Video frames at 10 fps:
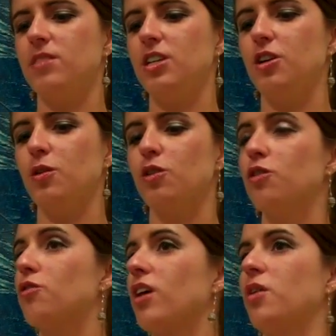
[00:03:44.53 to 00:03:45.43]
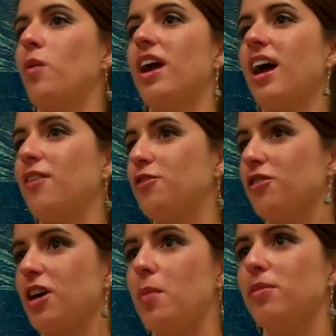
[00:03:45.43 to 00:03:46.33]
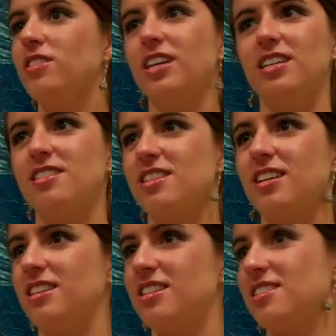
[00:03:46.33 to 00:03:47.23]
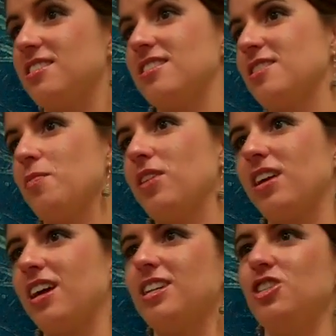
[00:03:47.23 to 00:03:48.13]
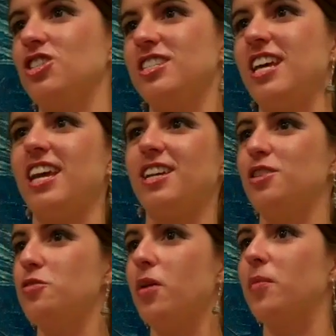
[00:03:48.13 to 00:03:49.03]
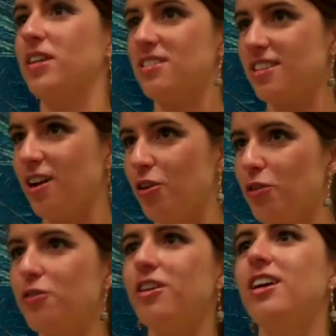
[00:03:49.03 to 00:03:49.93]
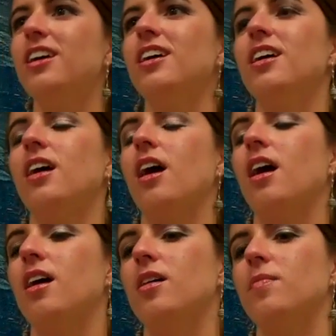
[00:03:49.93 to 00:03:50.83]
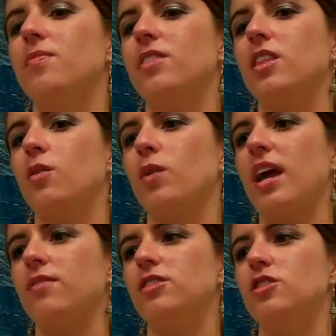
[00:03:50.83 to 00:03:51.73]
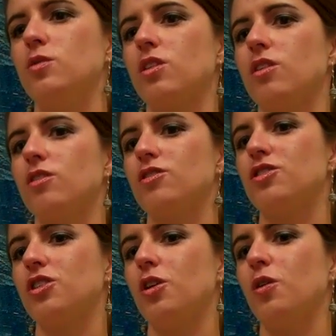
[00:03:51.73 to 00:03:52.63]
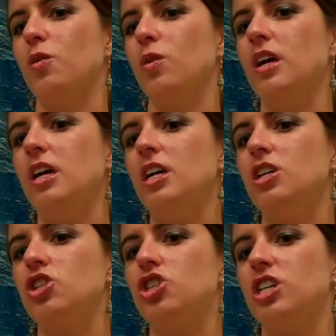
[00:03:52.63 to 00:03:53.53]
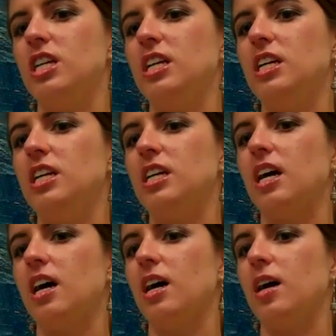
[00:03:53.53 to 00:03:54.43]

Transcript: you know, learned right away after a couple of days that this isn't something I can just take and do by myself, that we have to do with her. So she